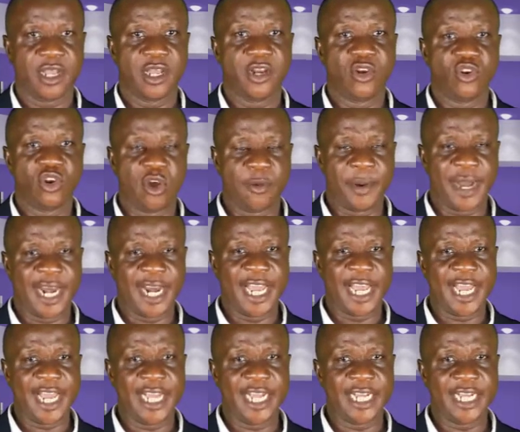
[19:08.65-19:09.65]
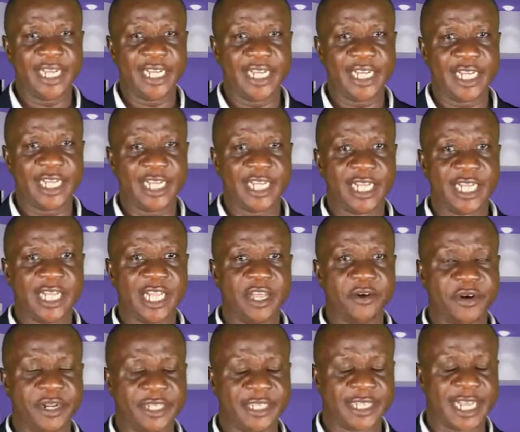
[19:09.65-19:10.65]
Normally, the
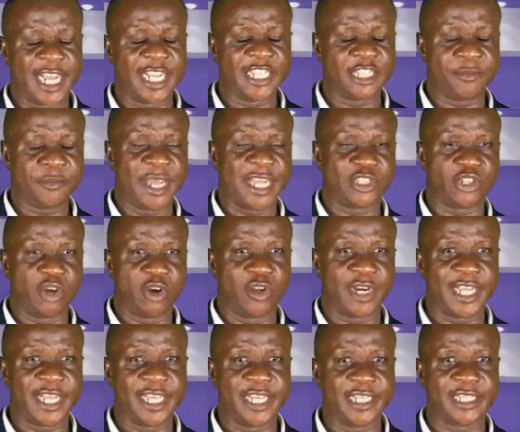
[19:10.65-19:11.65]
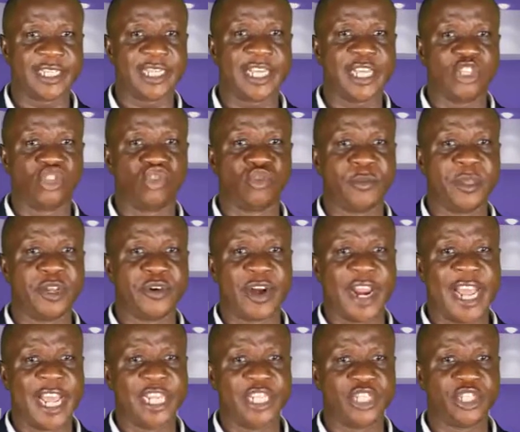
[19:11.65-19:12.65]
recent method is it should be
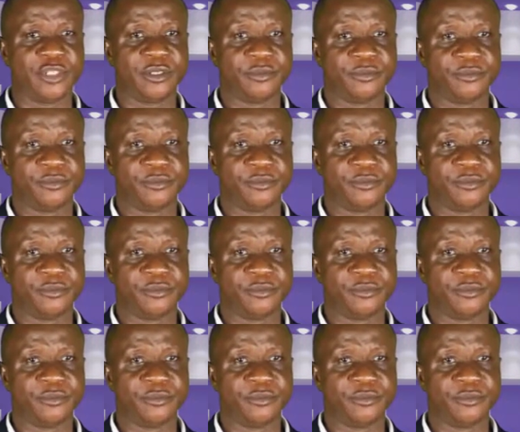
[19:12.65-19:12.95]
ranged